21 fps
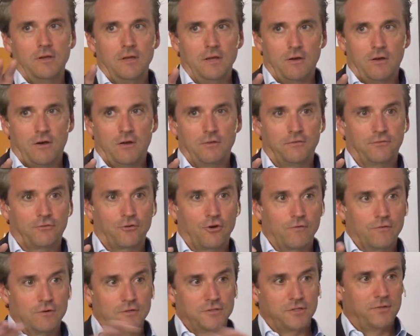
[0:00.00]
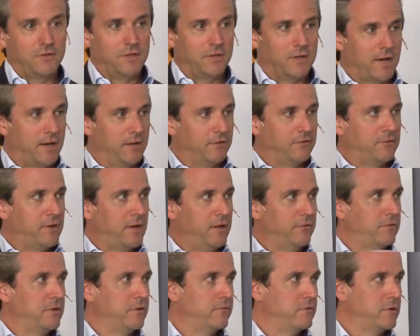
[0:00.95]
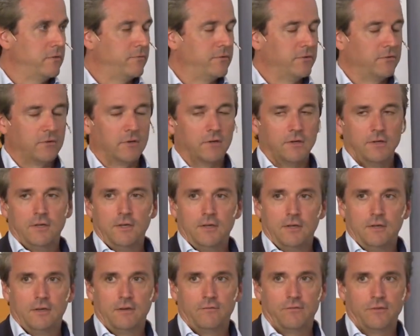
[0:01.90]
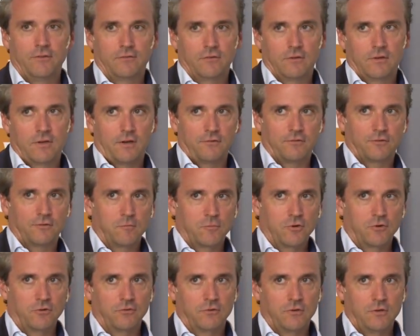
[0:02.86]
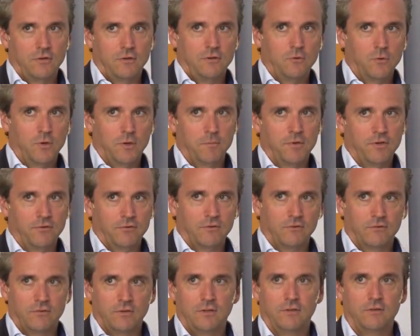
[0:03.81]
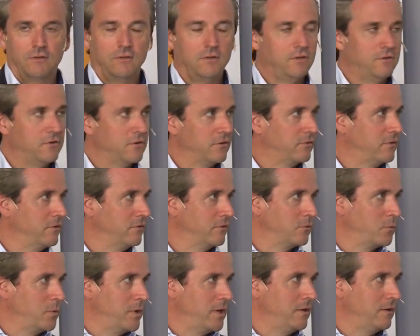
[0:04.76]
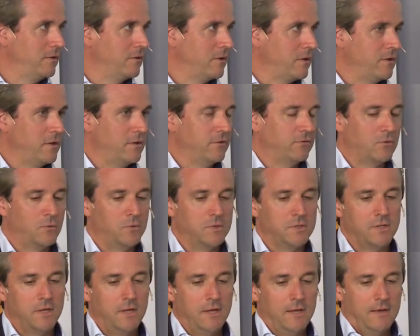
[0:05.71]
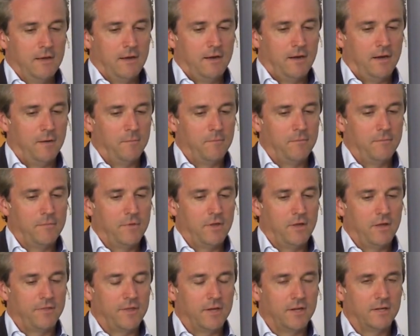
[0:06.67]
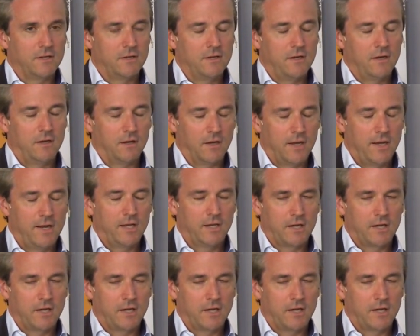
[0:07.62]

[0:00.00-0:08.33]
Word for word: on servers in the United States, even if it's a if it's customers doing business in just in Sweden. Uh, so it, um, I think uh, any